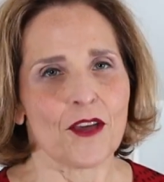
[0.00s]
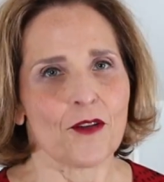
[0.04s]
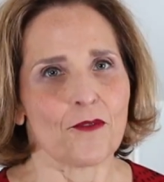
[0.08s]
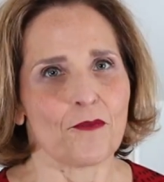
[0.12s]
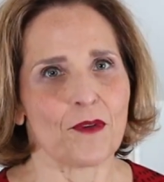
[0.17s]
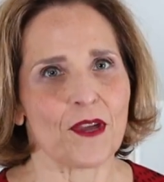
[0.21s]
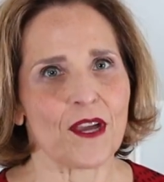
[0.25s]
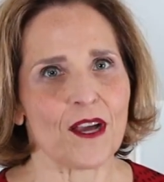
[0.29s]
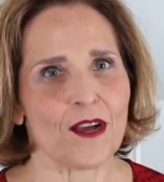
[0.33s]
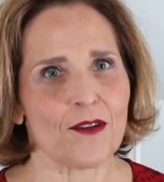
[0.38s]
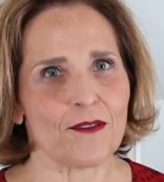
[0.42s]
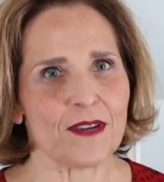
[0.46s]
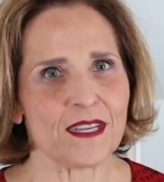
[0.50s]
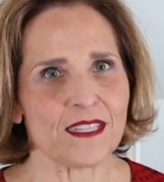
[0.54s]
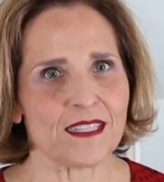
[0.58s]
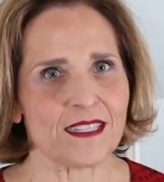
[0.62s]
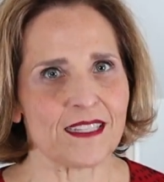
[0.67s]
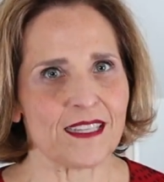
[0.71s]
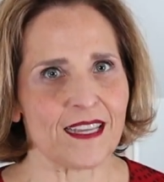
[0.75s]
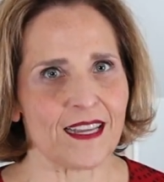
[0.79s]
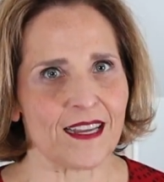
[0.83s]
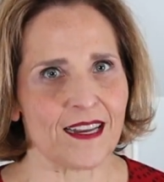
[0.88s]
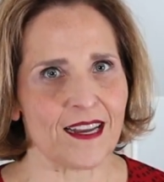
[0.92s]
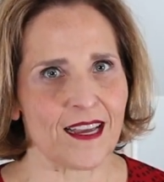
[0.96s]
We always
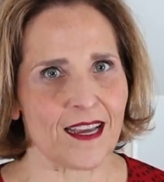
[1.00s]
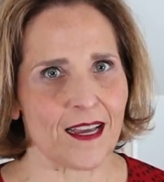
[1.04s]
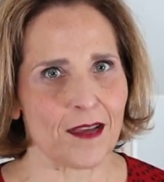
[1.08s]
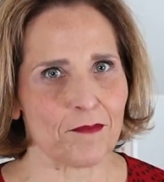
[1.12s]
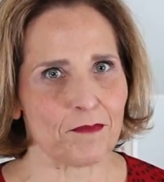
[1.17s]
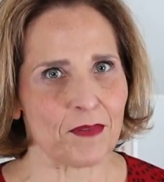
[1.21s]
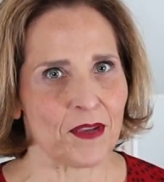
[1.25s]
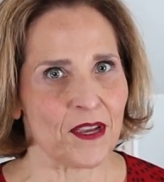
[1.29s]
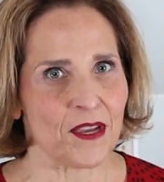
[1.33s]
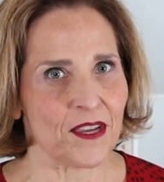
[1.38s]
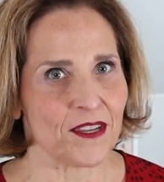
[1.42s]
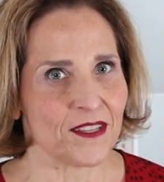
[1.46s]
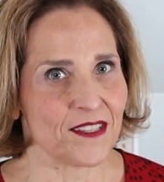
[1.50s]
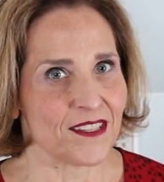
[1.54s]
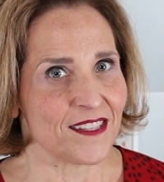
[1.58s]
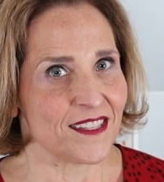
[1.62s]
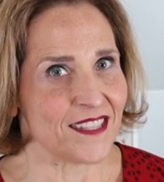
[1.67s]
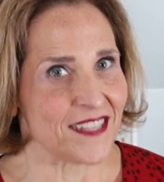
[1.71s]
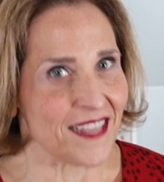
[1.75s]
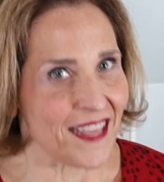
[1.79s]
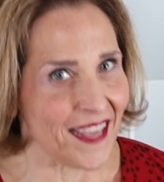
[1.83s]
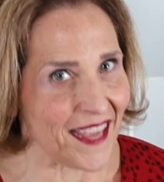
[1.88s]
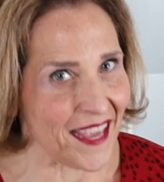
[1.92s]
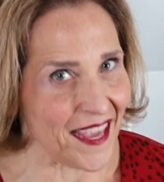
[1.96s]
see an
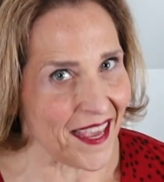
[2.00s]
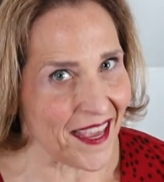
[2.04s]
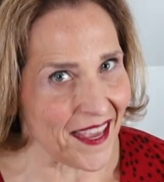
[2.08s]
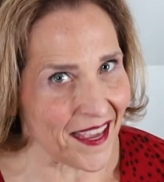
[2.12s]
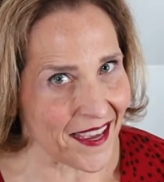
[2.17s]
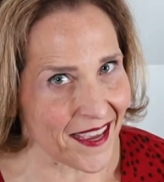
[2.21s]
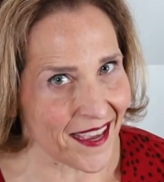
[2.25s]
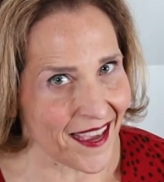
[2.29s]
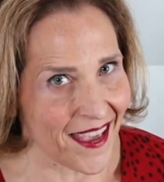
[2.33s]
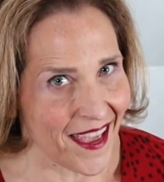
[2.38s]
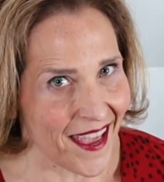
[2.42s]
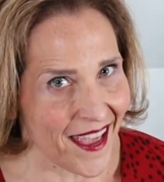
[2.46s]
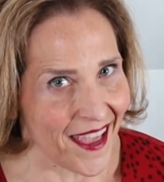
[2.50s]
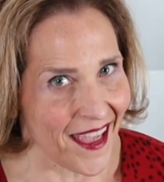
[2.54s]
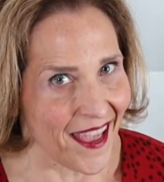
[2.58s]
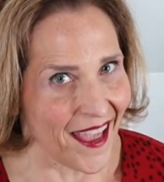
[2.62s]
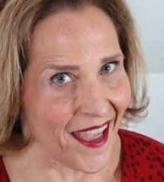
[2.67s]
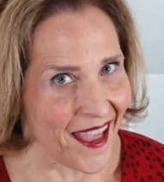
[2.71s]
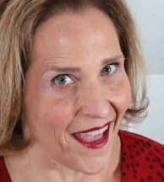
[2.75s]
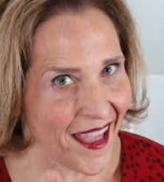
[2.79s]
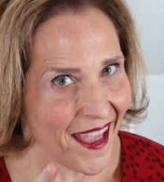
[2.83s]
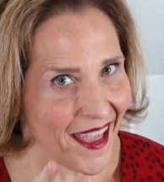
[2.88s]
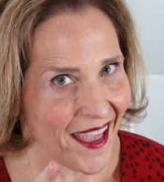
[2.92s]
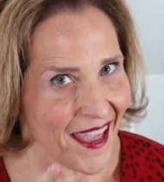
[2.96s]
uptick
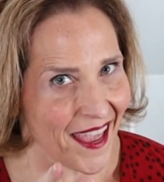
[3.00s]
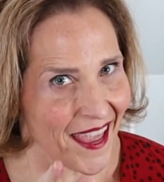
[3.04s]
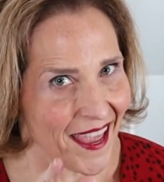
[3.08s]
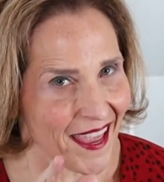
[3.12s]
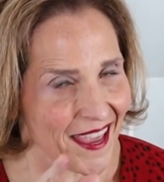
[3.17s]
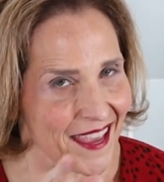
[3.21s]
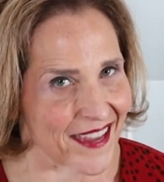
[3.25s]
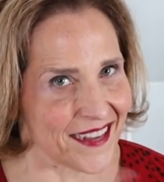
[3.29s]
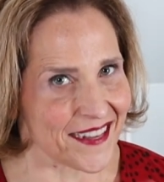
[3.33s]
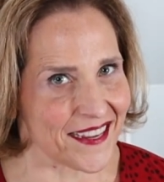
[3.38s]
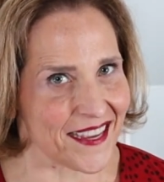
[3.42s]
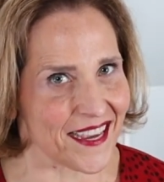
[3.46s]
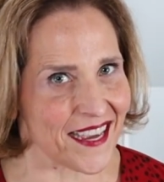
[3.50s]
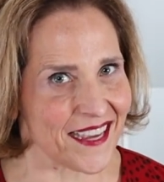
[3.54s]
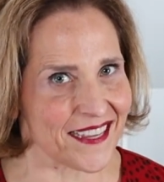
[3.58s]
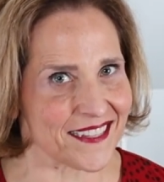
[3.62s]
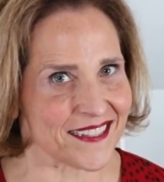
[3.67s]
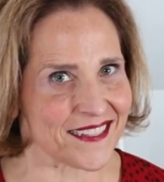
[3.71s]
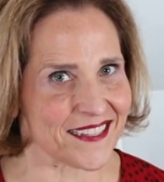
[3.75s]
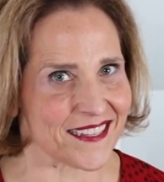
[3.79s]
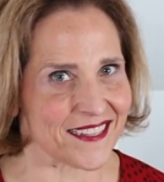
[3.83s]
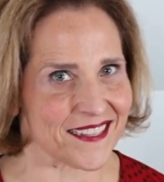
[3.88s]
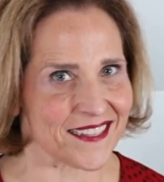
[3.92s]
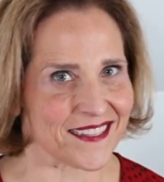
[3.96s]
in
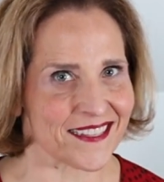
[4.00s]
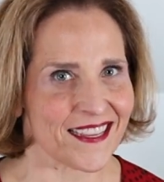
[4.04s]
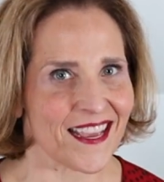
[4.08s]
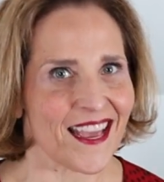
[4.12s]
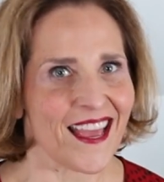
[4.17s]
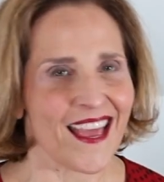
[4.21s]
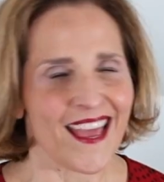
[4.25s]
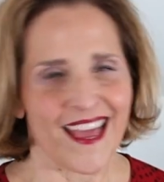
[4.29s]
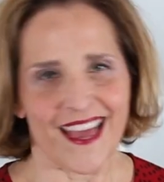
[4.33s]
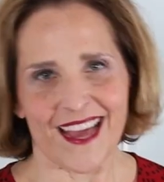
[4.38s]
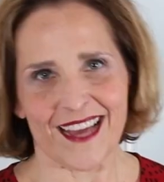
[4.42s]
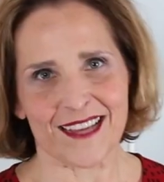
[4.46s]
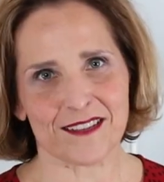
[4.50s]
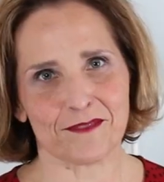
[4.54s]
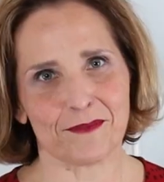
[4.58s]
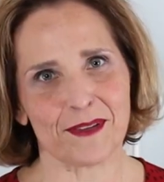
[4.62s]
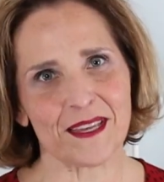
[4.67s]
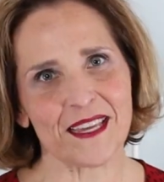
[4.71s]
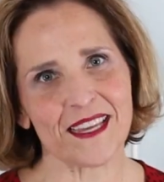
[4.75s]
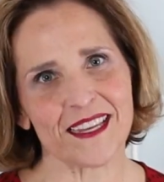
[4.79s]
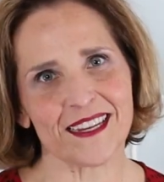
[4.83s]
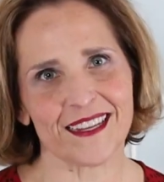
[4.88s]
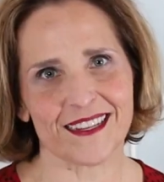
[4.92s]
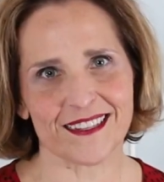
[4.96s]
cases as we
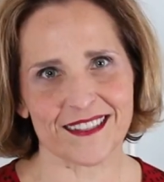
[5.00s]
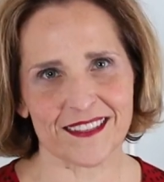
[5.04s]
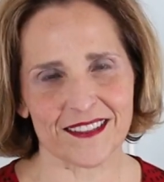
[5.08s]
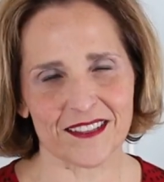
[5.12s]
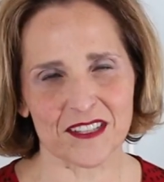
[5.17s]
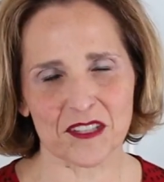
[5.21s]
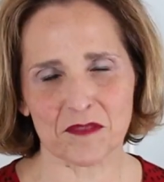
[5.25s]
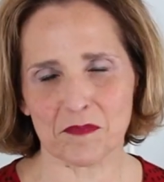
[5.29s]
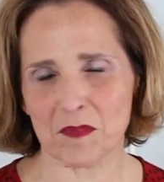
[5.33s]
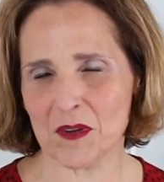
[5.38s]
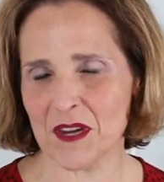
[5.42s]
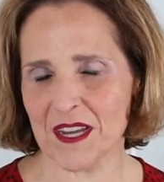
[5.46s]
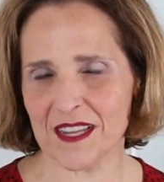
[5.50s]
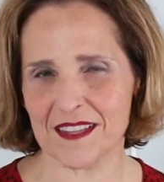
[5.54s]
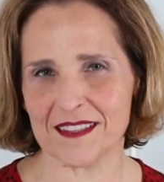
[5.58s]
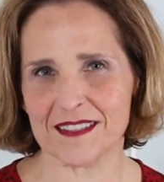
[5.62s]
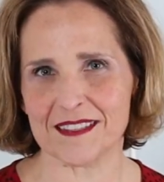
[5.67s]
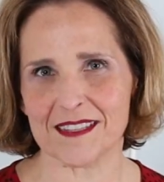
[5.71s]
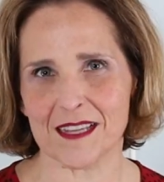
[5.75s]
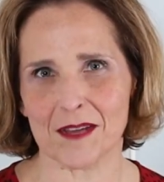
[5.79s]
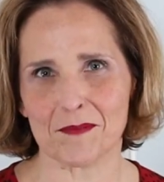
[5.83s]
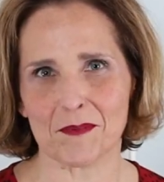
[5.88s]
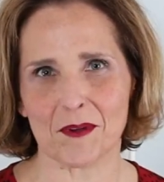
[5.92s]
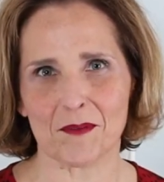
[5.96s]
get into the spring and
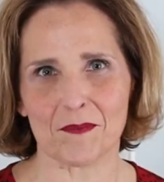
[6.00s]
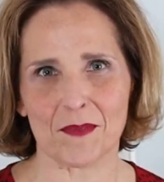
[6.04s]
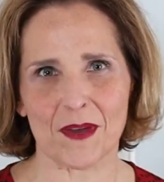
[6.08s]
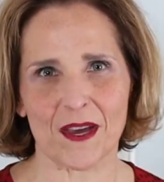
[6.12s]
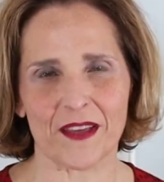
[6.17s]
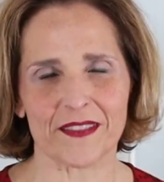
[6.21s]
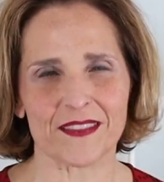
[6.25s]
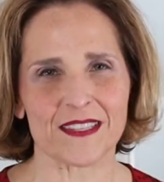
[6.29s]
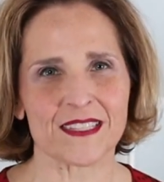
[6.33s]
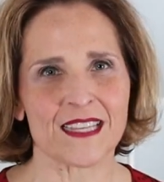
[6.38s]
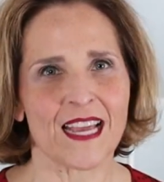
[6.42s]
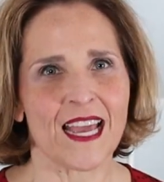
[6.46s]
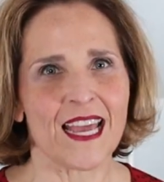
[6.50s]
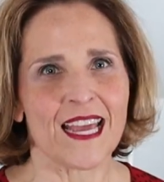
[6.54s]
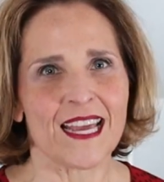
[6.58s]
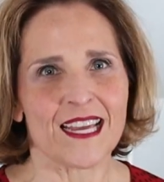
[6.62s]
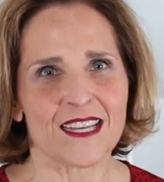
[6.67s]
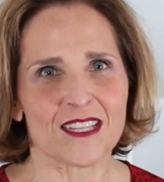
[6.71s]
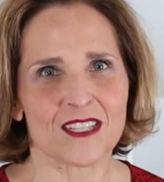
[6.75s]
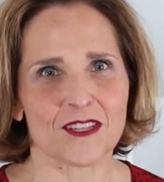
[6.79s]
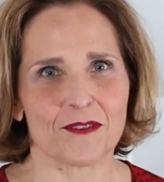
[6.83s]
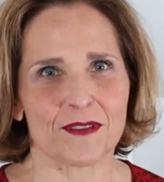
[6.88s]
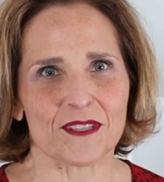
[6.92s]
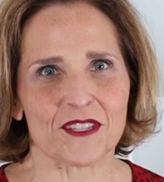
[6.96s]
summer months,
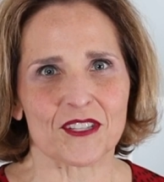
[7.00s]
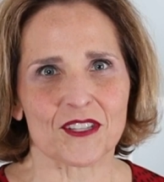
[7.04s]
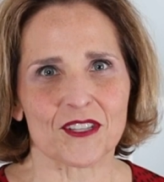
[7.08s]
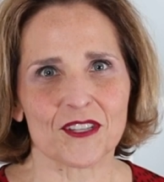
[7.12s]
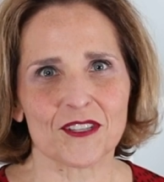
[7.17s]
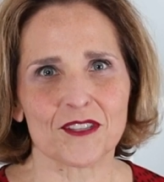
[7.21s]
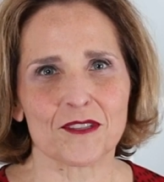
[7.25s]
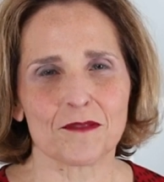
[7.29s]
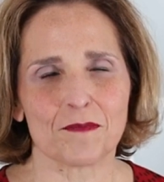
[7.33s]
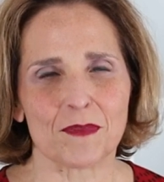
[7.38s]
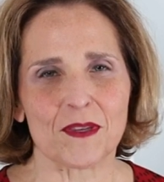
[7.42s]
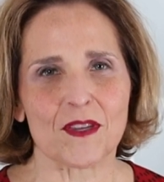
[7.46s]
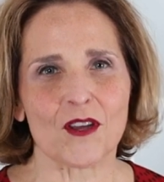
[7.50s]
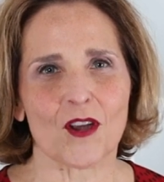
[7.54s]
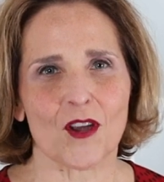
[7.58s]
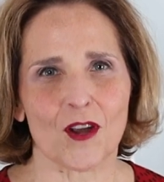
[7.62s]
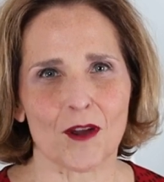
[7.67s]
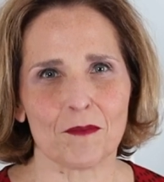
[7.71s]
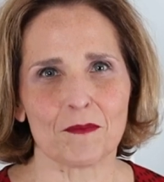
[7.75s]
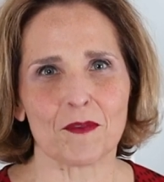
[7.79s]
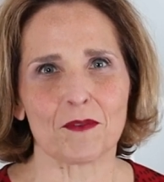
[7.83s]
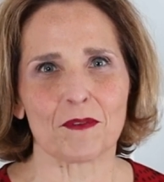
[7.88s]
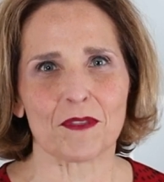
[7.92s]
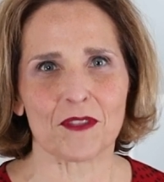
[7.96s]
so it's good to be
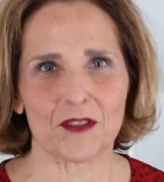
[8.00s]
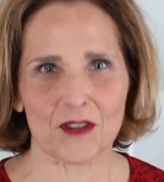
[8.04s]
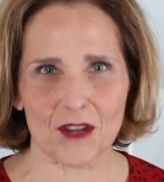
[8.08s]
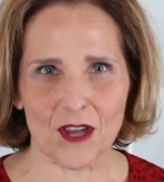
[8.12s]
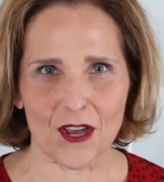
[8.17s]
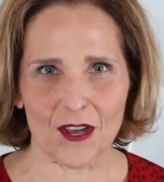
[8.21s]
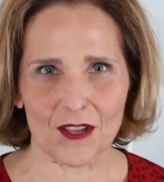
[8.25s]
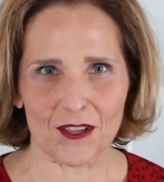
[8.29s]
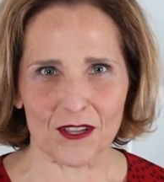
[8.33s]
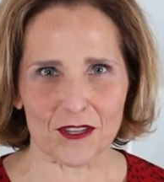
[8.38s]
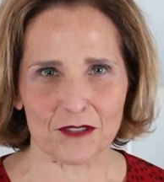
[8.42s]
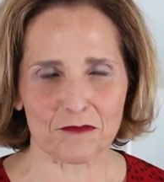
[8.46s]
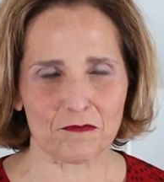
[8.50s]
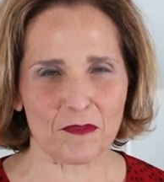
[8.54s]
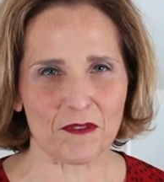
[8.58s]
armed with knowledge